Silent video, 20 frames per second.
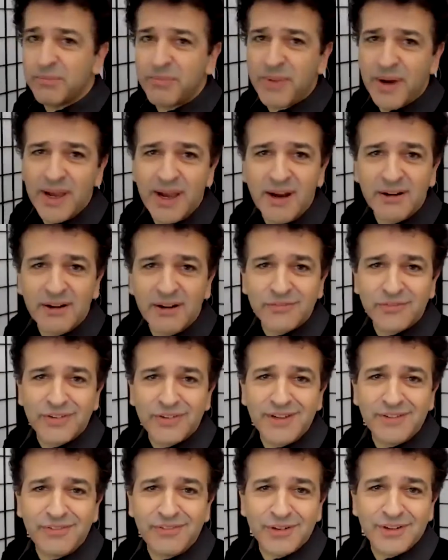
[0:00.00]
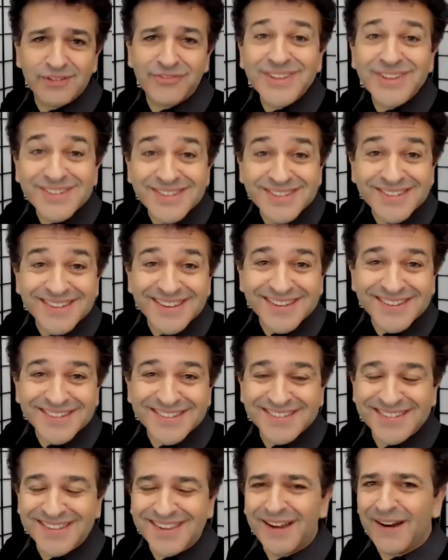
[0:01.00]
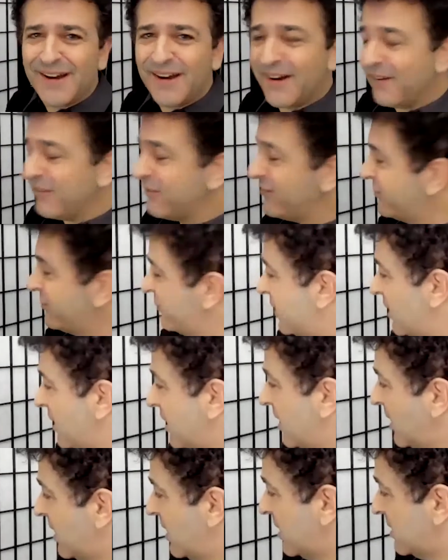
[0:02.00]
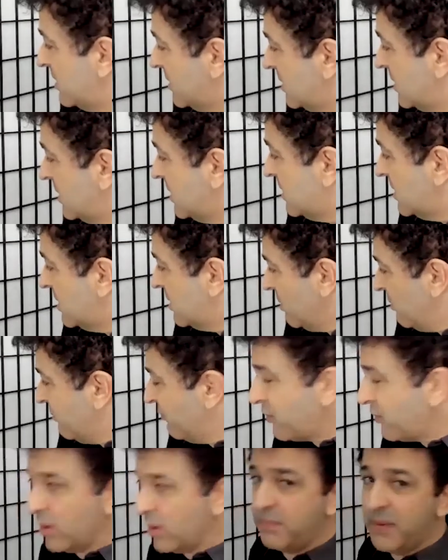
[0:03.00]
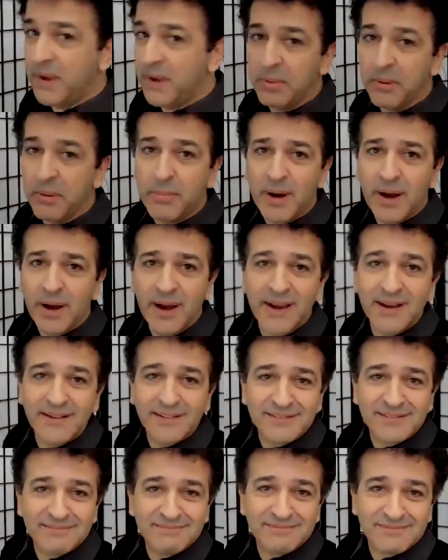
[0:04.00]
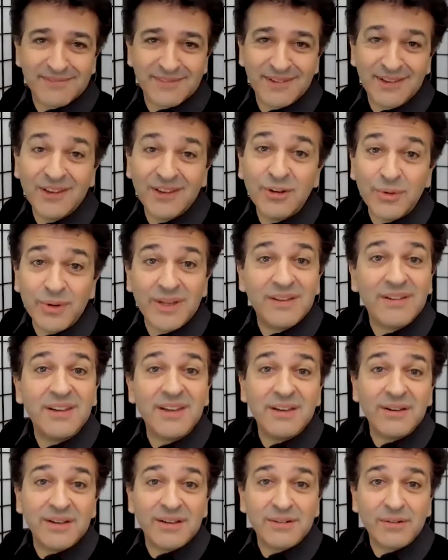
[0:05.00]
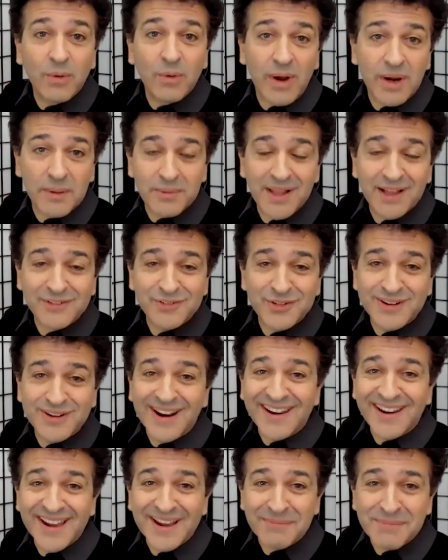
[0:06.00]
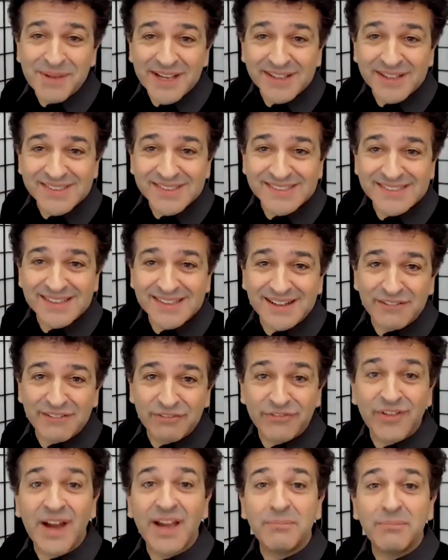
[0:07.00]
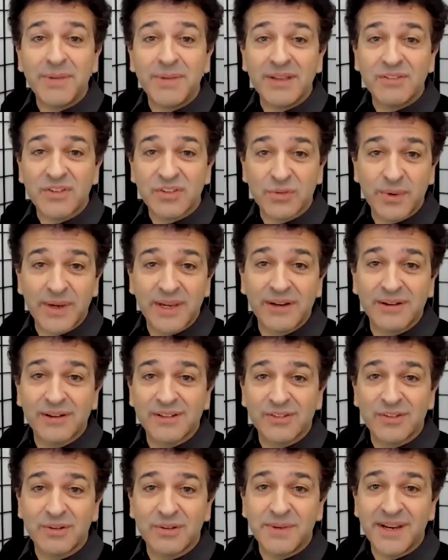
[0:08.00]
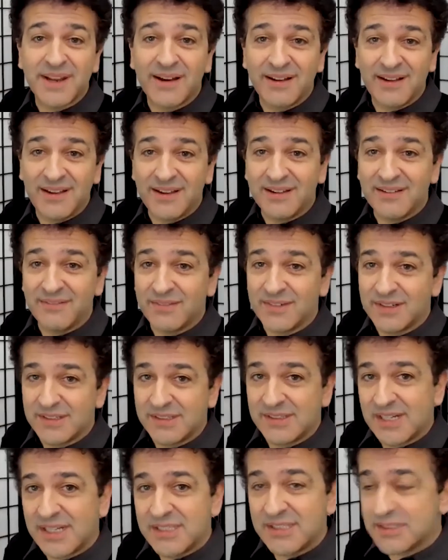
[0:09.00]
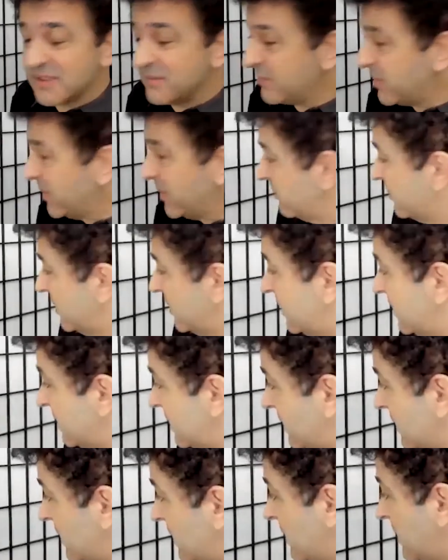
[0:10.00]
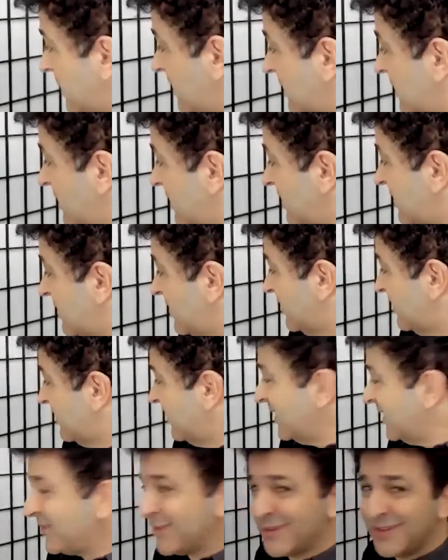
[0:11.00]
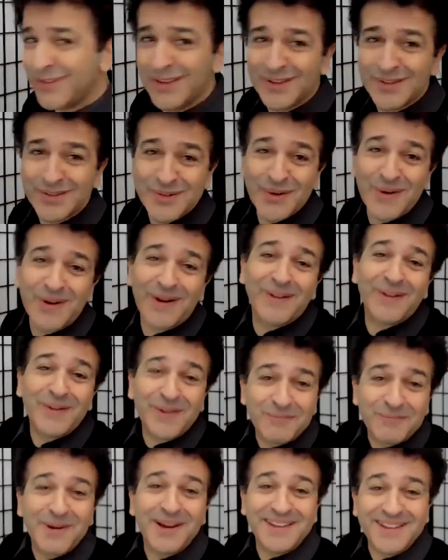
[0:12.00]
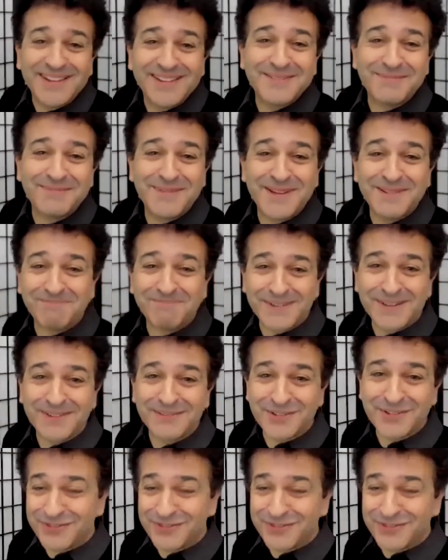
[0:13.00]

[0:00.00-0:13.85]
biography if you're a physicist of the four people behind QED, quantum electrodynamics, Feynman, Schwinger, Tominaga, and Dyson. But a really interesting story, although you might need to be a bit of a